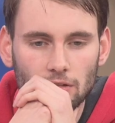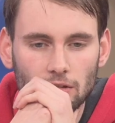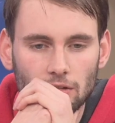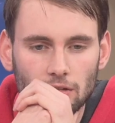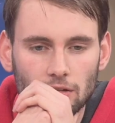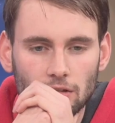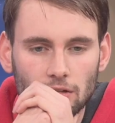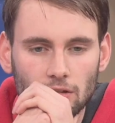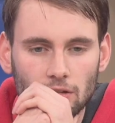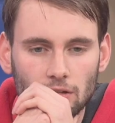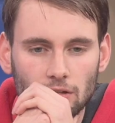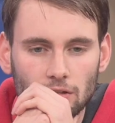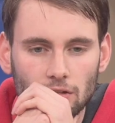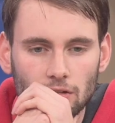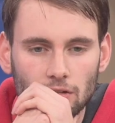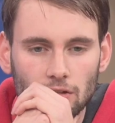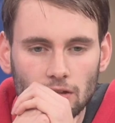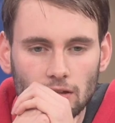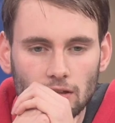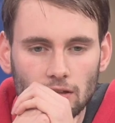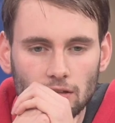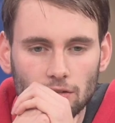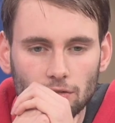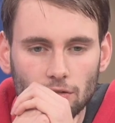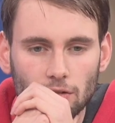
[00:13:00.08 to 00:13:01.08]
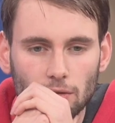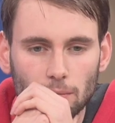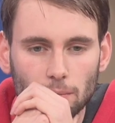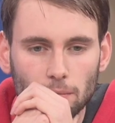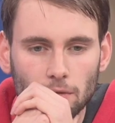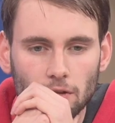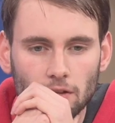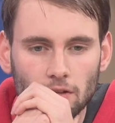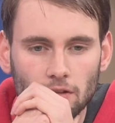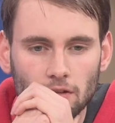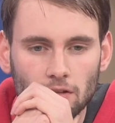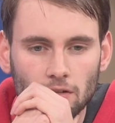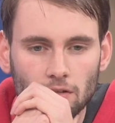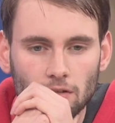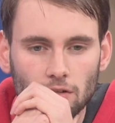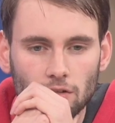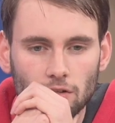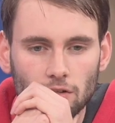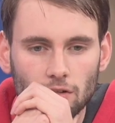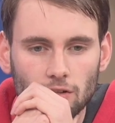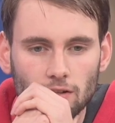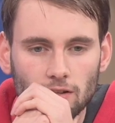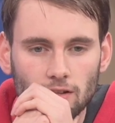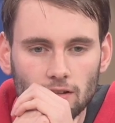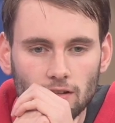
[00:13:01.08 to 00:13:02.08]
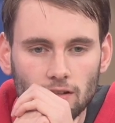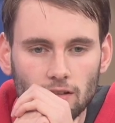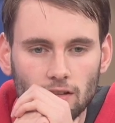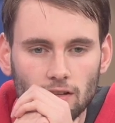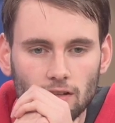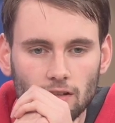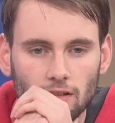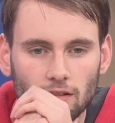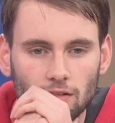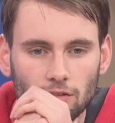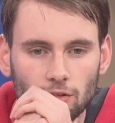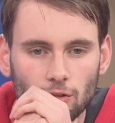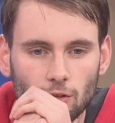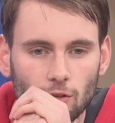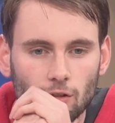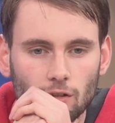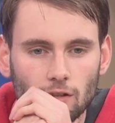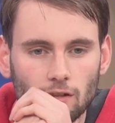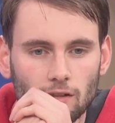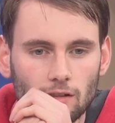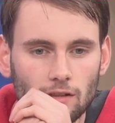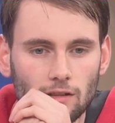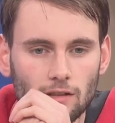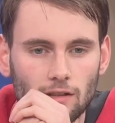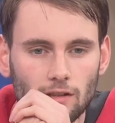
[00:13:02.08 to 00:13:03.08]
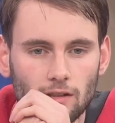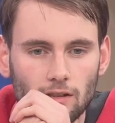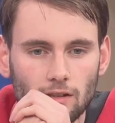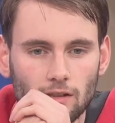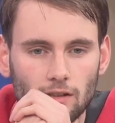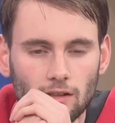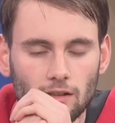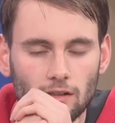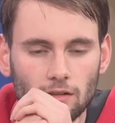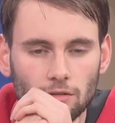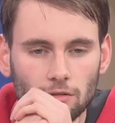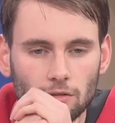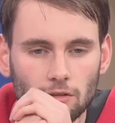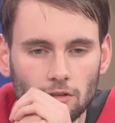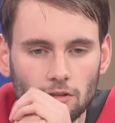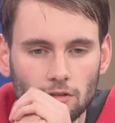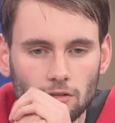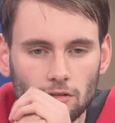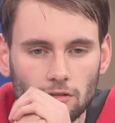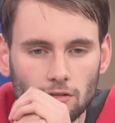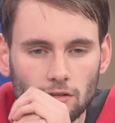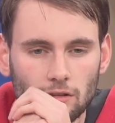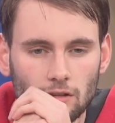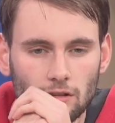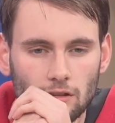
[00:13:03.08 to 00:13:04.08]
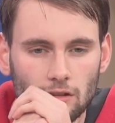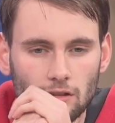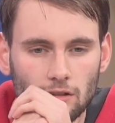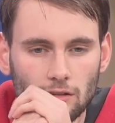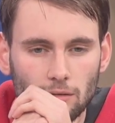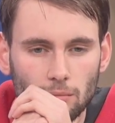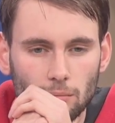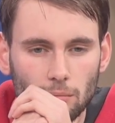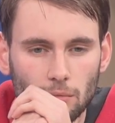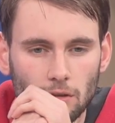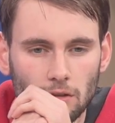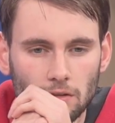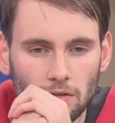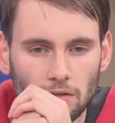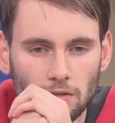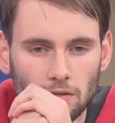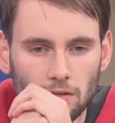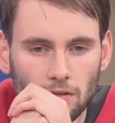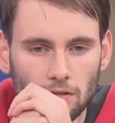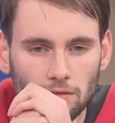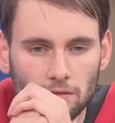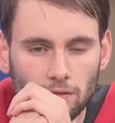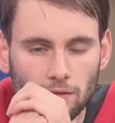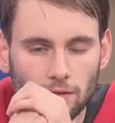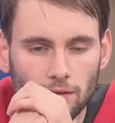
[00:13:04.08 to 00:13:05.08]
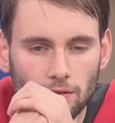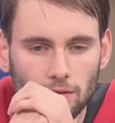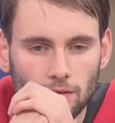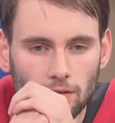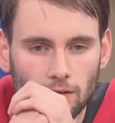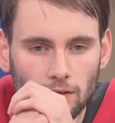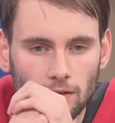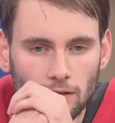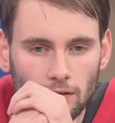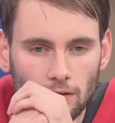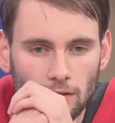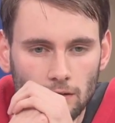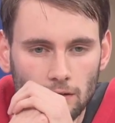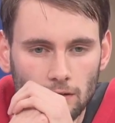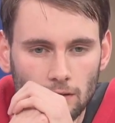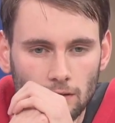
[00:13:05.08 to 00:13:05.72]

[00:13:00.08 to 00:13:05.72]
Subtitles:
was right, Philippines was right, India was right, Haiti was right, Pakistan was right.